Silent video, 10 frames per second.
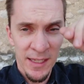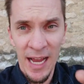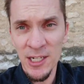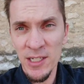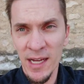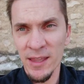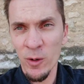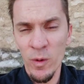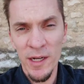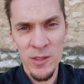Actually,
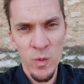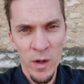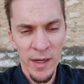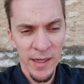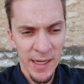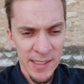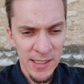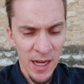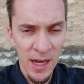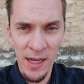there was one I
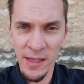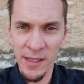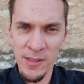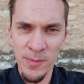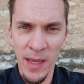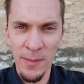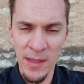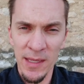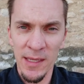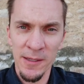saw that's
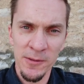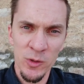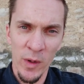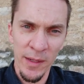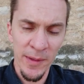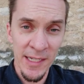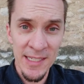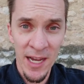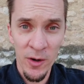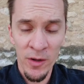maybe twenty
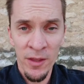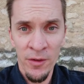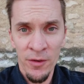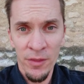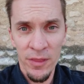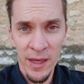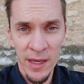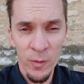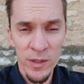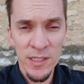minutes out
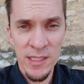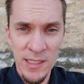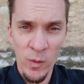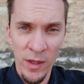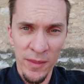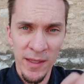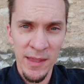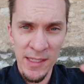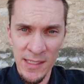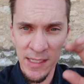that was
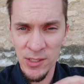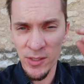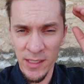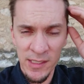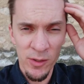within this district.